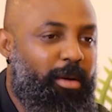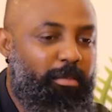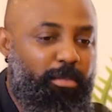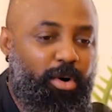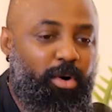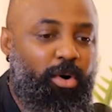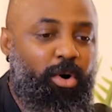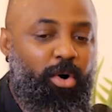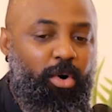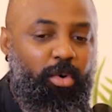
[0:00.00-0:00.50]

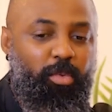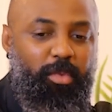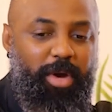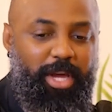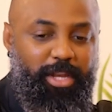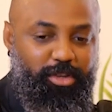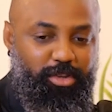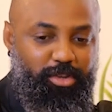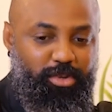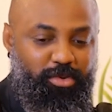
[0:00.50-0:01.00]
But
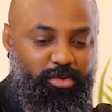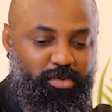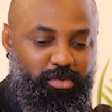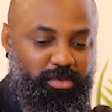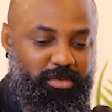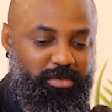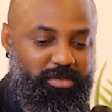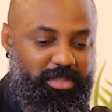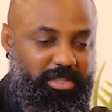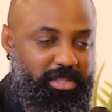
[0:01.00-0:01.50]
when you
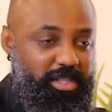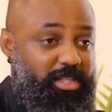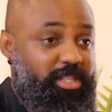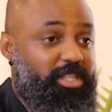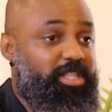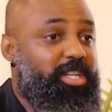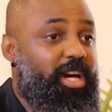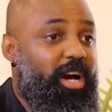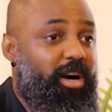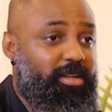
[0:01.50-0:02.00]
sit a
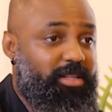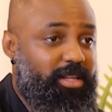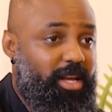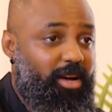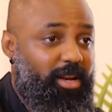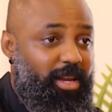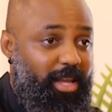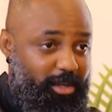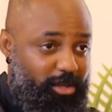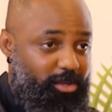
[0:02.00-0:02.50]
child
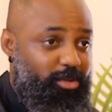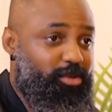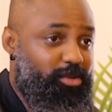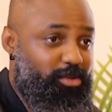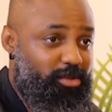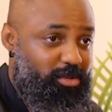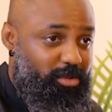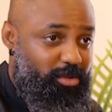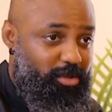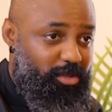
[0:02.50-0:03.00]
down, like you
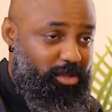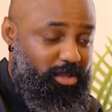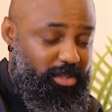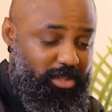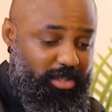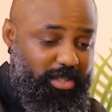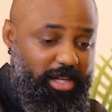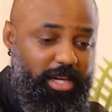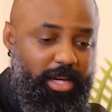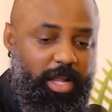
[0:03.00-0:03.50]

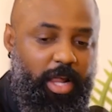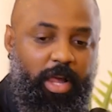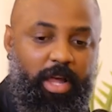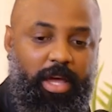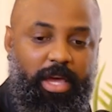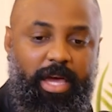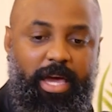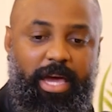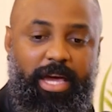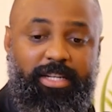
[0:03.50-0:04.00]
just said,
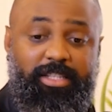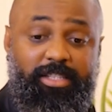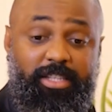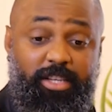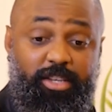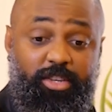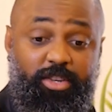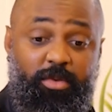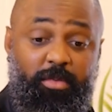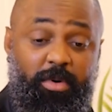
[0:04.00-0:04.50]
and say,
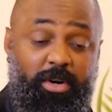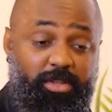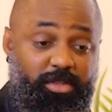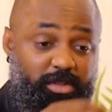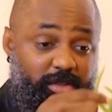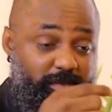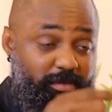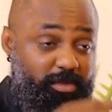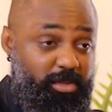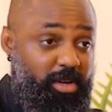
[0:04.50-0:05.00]
you know
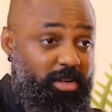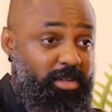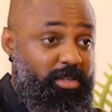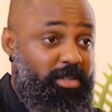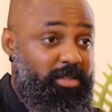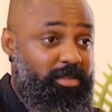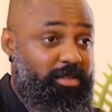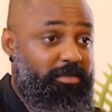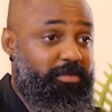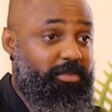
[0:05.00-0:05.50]
what, you've done
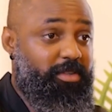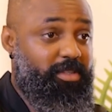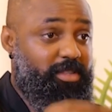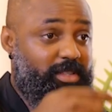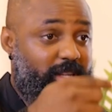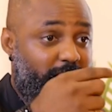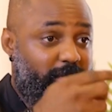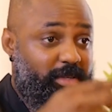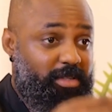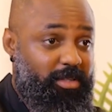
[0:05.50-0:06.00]
this the first
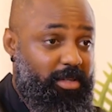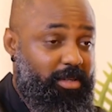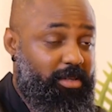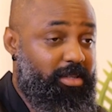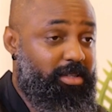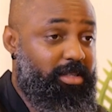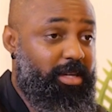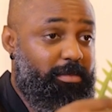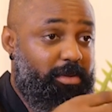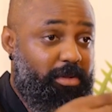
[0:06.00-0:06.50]
time, the
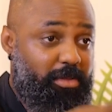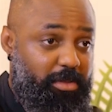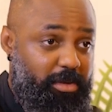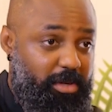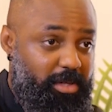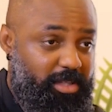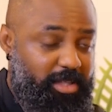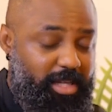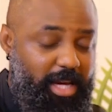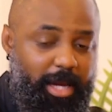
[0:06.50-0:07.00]
second time, the
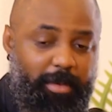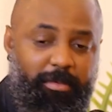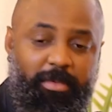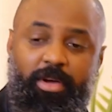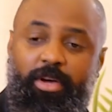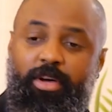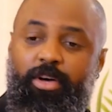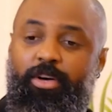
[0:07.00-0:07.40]
third time,